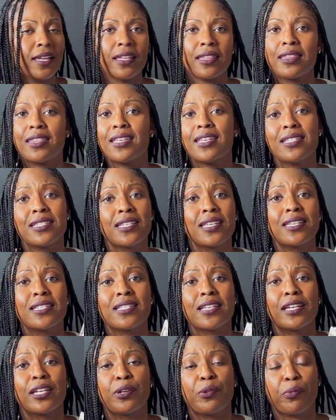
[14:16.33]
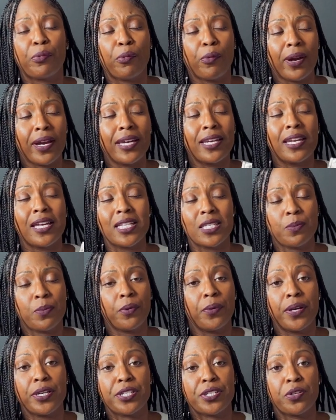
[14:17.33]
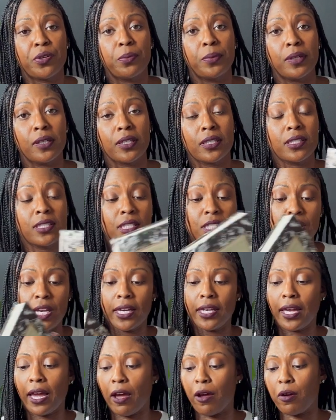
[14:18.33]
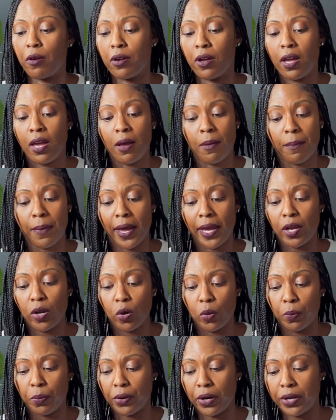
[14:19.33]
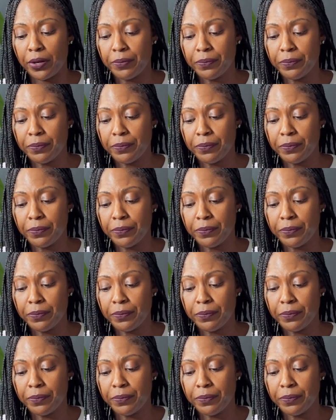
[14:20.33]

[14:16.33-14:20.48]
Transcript: this is a great inspirational book to check out by Oprah.